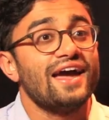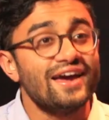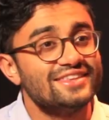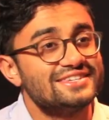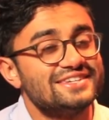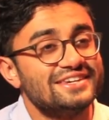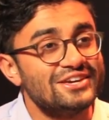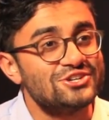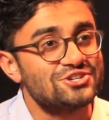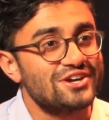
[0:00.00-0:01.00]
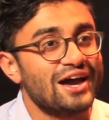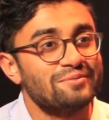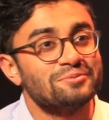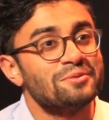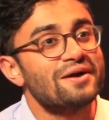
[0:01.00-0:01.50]
Hey, this is Aneesh.
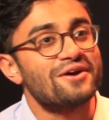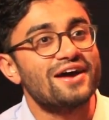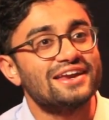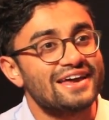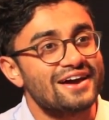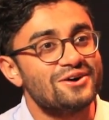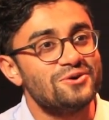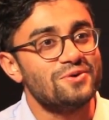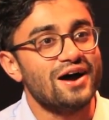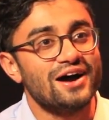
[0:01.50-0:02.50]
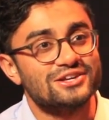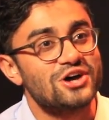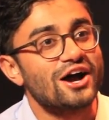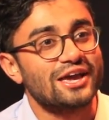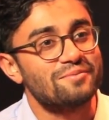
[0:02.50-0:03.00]
I'm in Mumbai right now
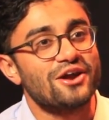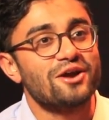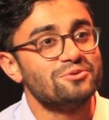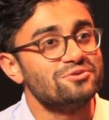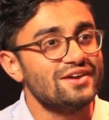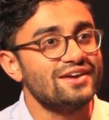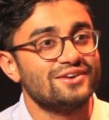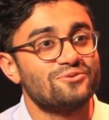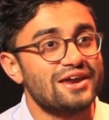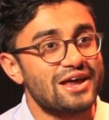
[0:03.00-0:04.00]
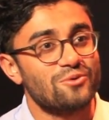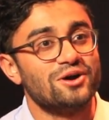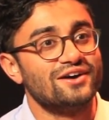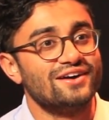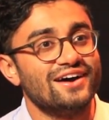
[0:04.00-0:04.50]
talking about our movie, and right now
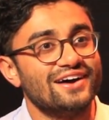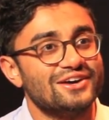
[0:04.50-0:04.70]
we're